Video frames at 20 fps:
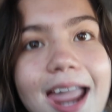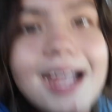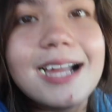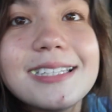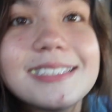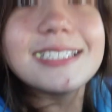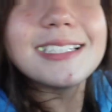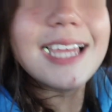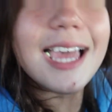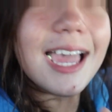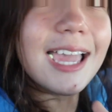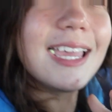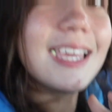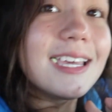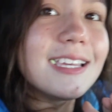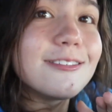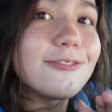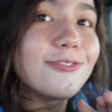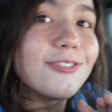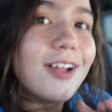And today
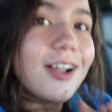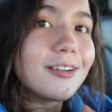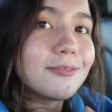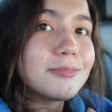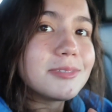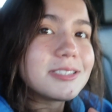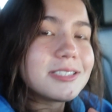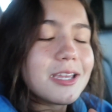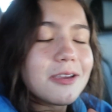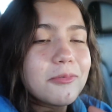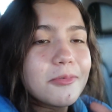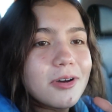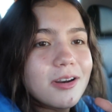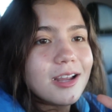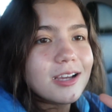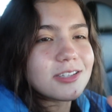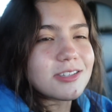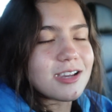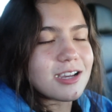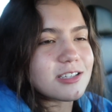is Vlogmas Day 1,
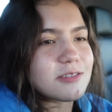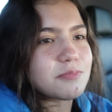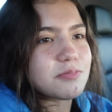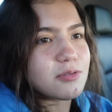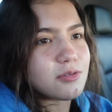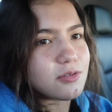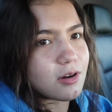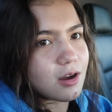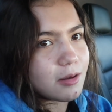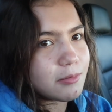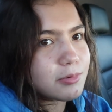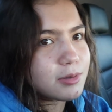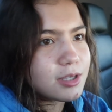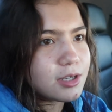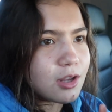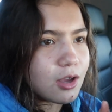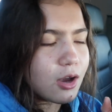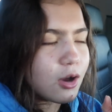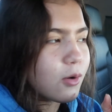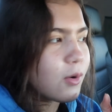as you guys probably
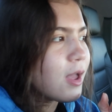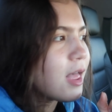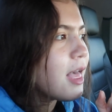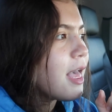know.